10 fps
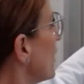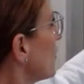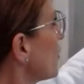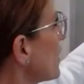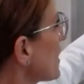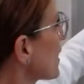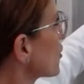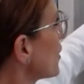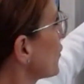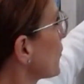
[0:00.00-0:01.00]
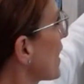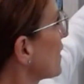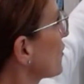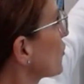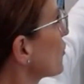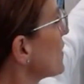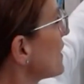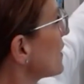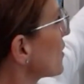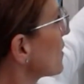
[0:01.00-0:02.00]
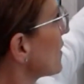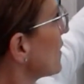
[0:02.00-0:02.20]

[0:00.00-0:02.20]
So the electrons pass through here,